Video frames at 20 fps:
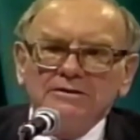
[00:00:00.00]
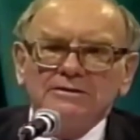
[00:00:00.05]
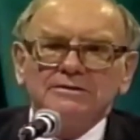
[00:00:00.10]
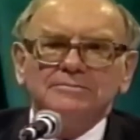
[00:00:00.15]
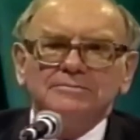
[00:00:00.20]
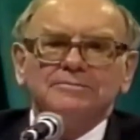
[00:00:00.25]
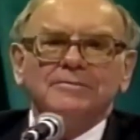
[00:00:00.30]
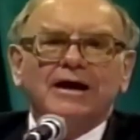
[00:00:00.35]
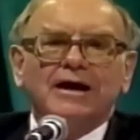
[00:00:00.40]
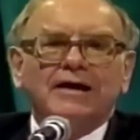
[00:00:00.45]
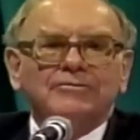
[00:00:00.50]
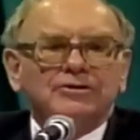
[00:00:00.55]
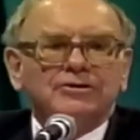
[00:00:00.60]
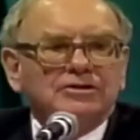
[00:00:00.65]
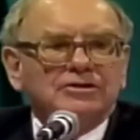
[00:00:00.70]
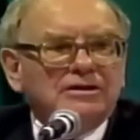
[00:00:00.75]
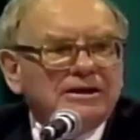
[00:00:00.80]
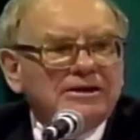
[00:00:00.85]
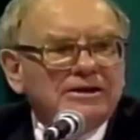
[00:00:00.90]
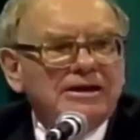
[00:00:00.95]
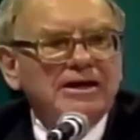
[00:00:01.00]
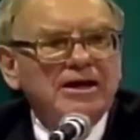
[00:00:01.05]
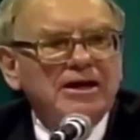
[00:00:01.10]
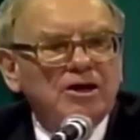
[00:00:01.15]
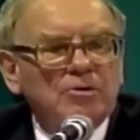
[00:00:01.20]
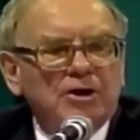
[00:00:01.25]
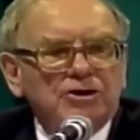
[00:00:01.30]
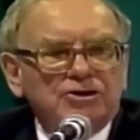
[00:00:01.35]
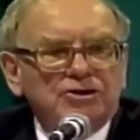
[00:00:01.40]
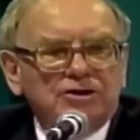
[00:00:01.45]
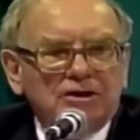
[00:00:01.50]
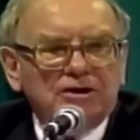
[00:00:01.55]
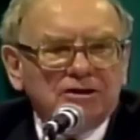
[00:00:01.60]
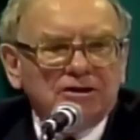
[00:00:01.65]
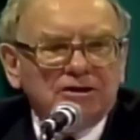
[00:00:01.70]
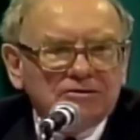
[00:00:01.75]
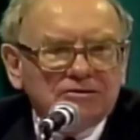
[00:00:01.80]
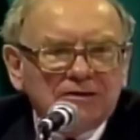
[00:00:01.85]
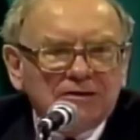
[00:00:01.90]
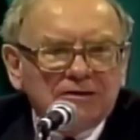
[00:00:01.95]
Well, that's obviously a key
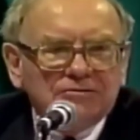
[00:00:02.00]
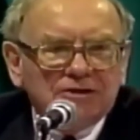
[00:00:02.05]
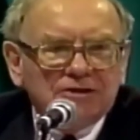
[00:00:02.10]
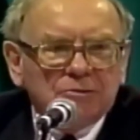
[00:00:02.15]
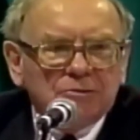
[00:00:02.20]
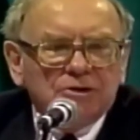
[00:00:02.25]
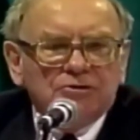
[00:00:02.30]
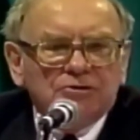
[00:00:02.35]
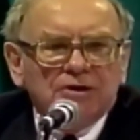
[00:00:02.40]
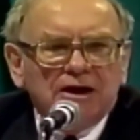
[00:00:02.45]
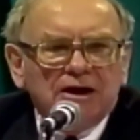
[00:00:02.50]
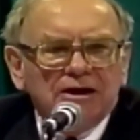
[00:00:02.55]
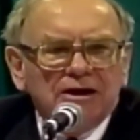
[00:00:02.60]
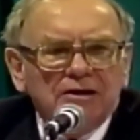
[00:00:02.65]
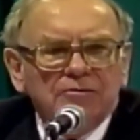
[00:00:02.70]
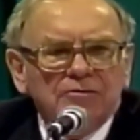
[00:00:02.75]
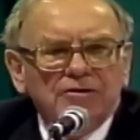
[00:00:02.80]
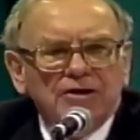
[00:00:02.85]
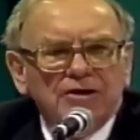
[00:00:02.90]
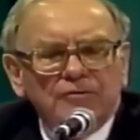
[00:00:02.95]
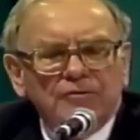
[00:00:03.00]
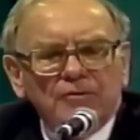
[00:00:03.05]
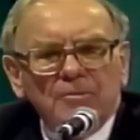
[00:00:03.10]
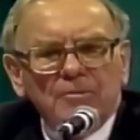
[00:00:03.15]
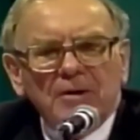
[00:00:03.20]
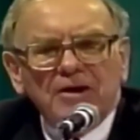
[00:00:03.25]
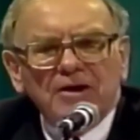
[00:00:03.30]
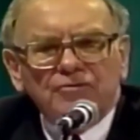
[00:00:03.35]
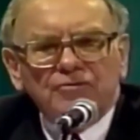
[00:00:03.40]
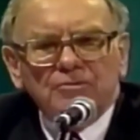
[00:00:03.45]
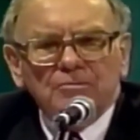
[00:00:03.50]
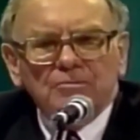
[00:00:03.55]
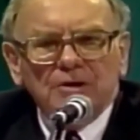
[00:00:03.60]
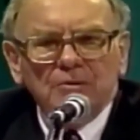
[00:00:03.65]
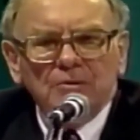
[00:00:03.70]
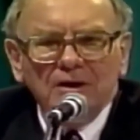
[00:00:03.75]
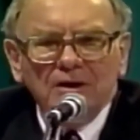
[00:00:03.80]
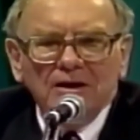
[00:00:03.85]
question. As I've said, we try to give you the information.